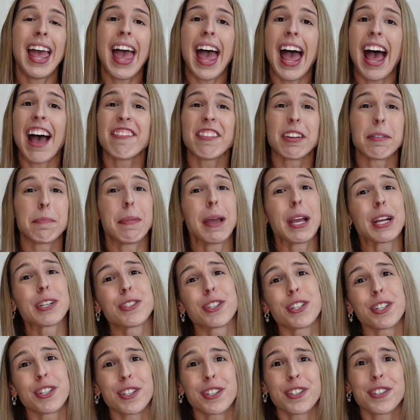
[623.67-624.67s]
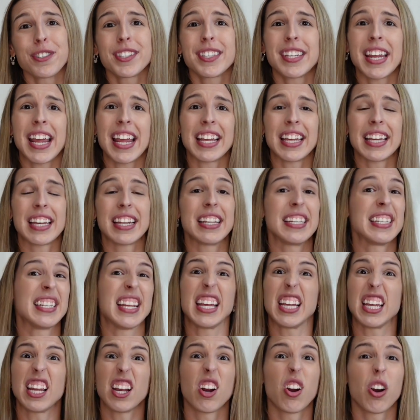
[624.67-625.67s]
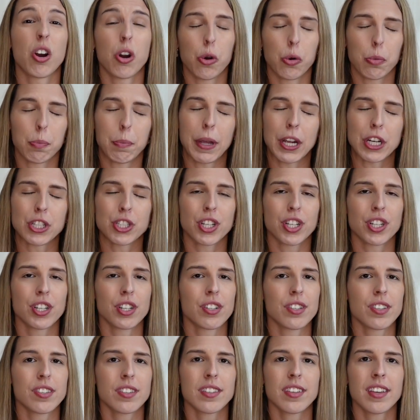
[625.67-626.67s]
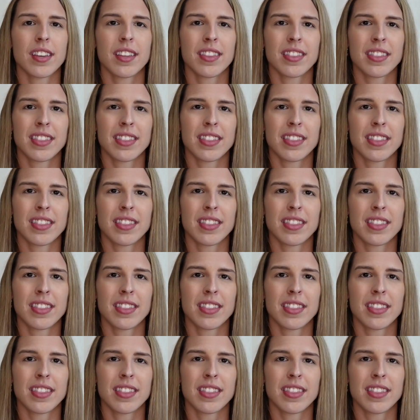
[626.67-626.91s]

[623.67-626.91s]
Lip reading: having pictures taken and taking our own pictures.